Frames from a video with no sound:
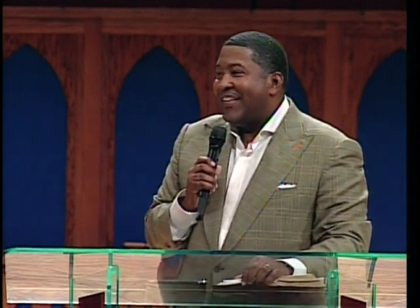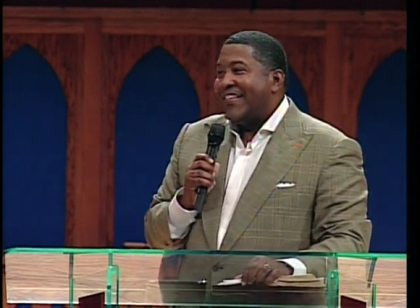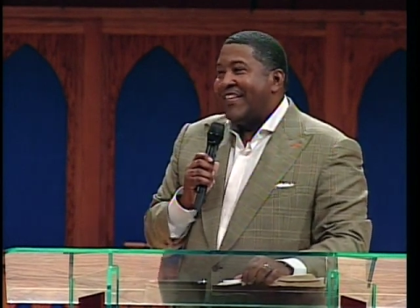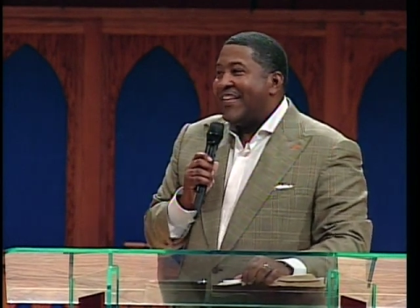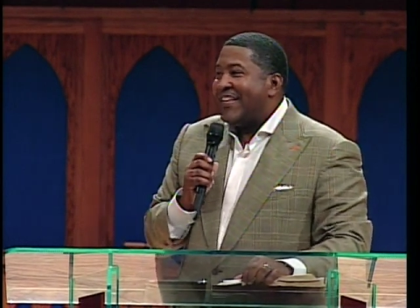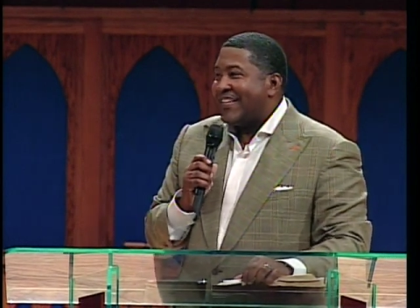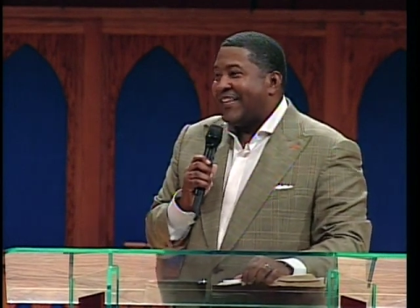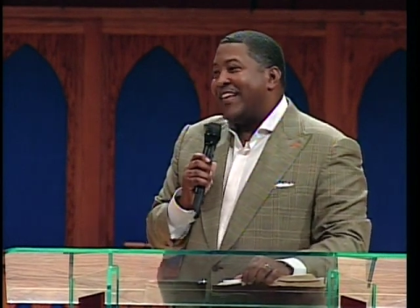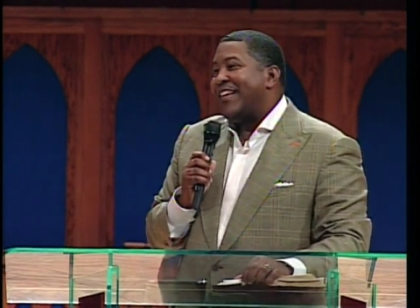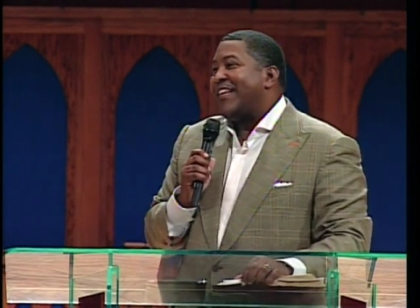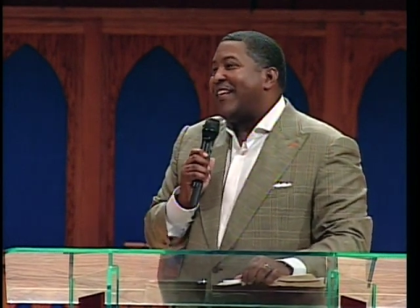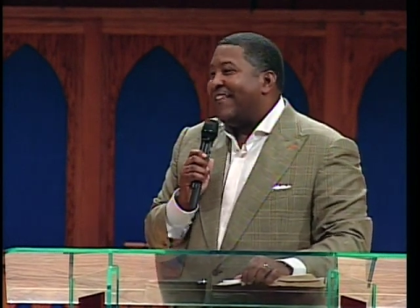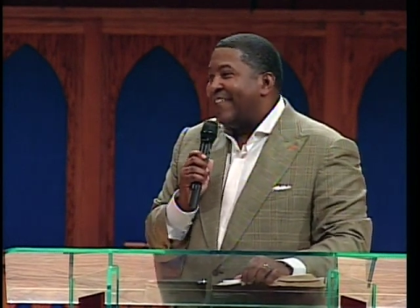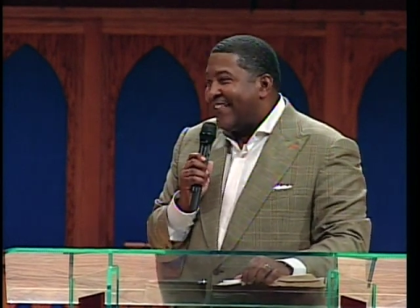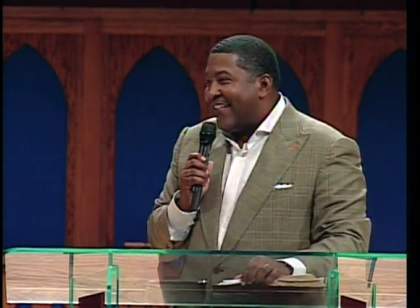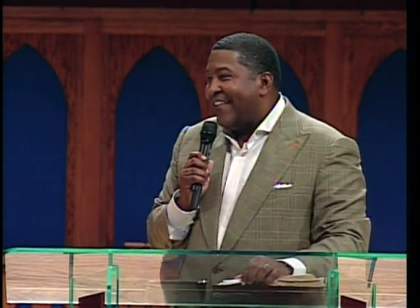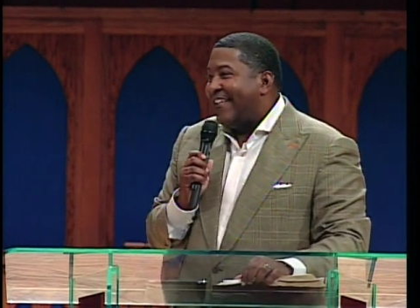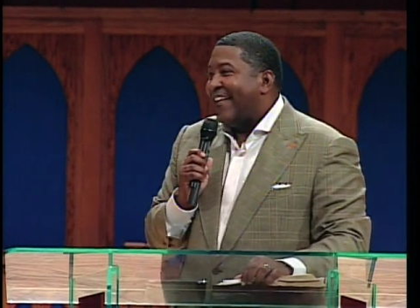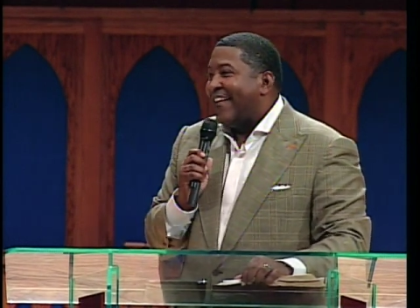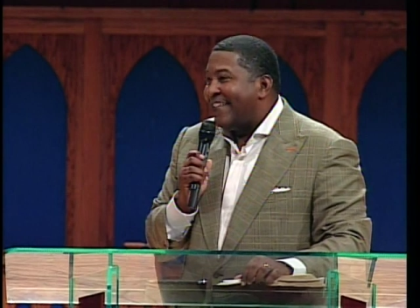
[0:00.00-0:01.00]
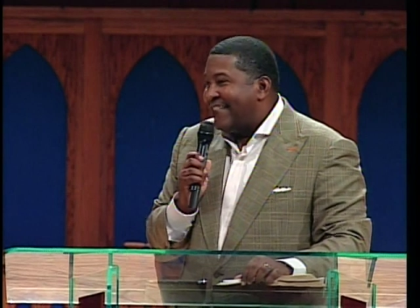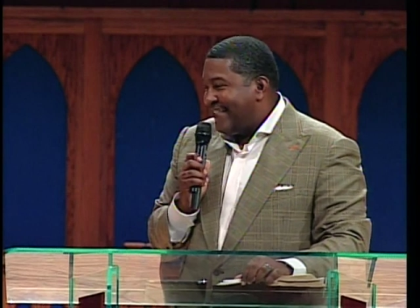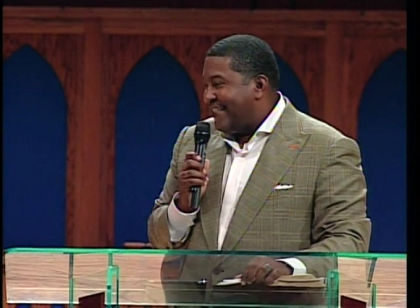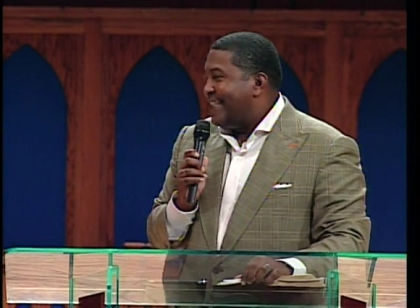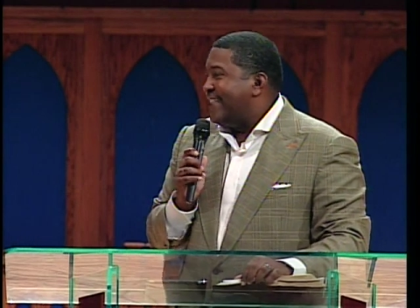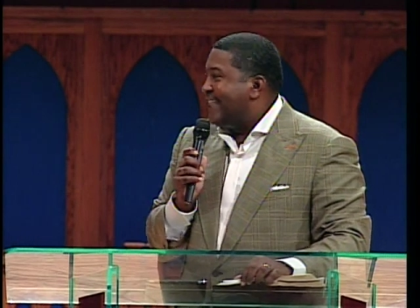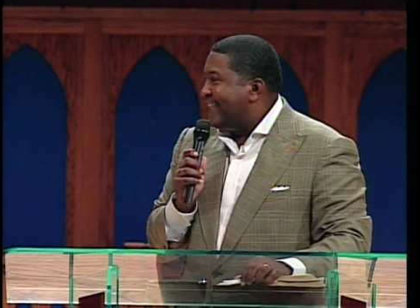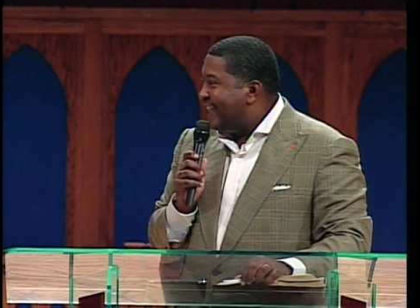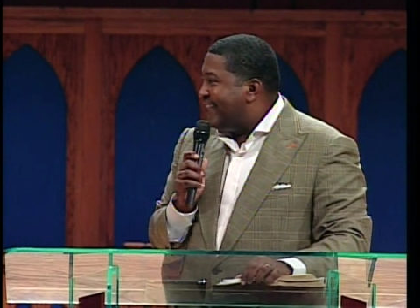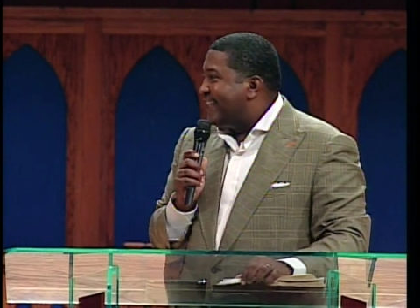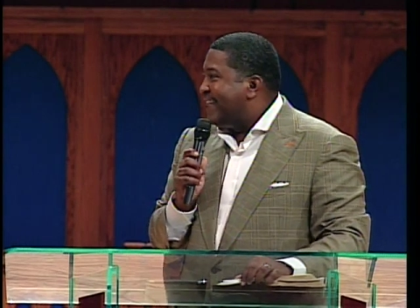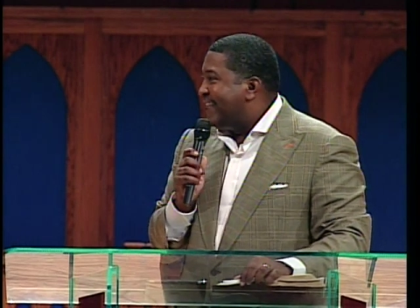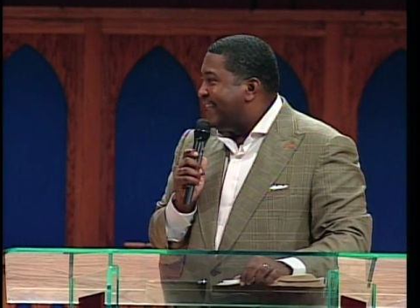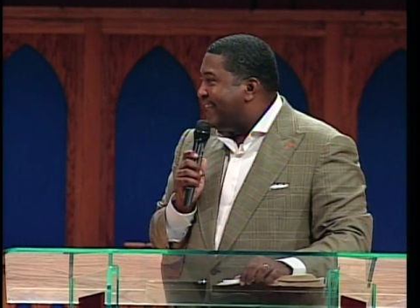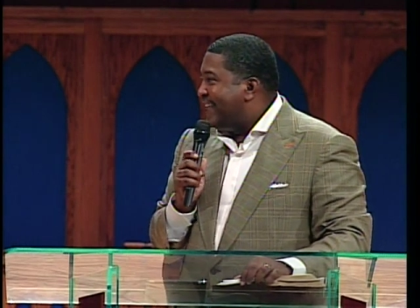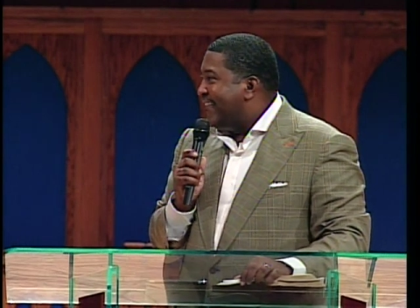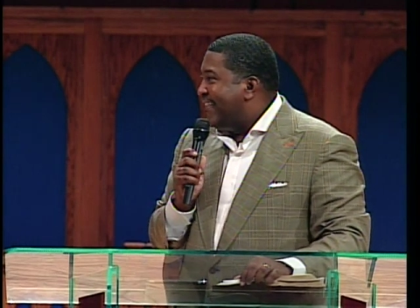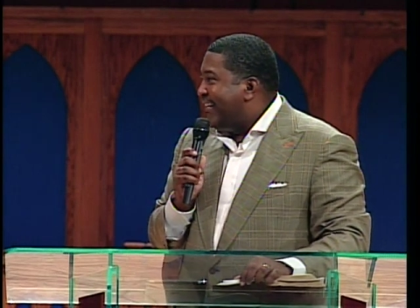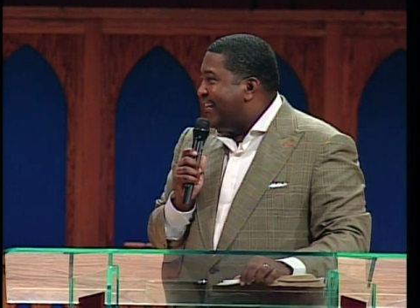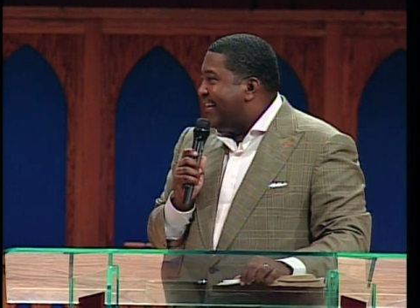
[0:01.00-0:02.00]
You still don't get it.
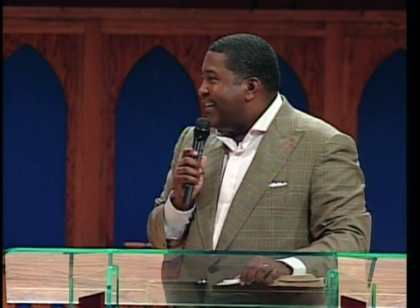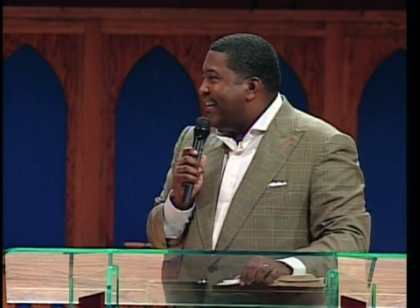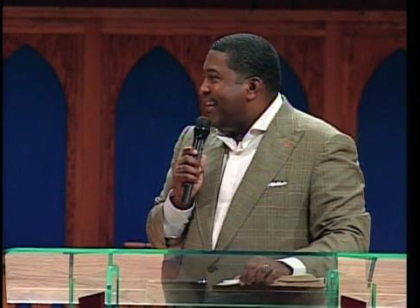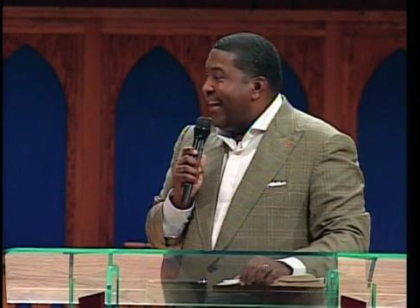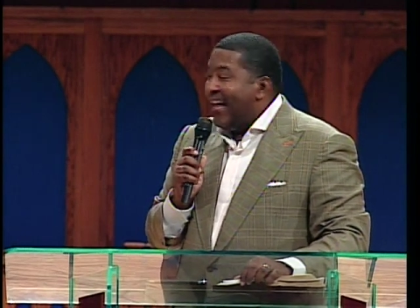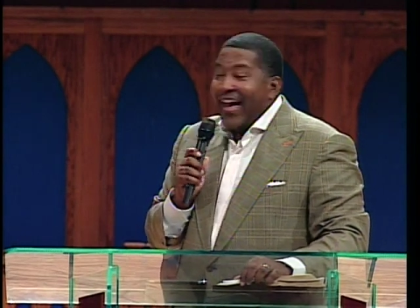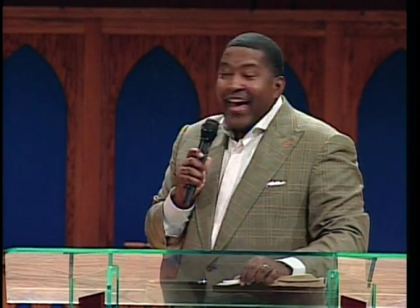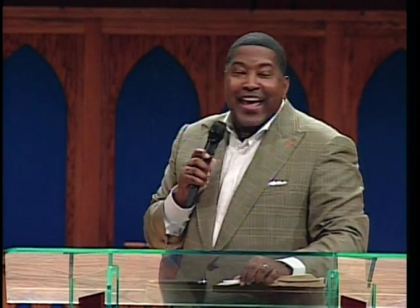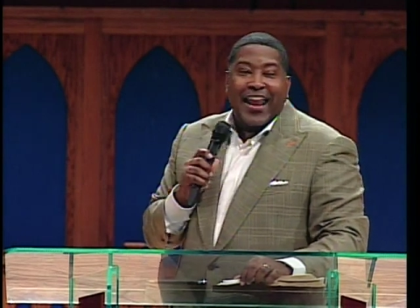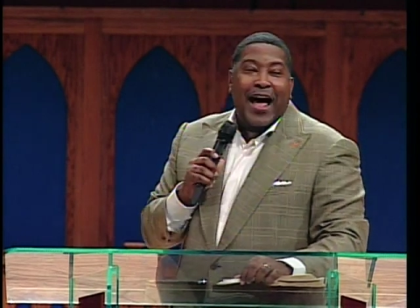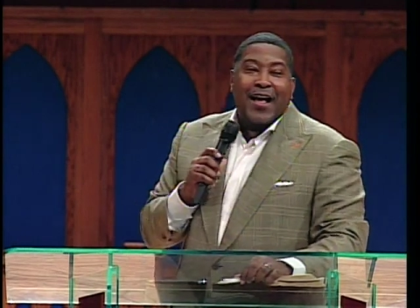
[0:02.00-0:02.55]
And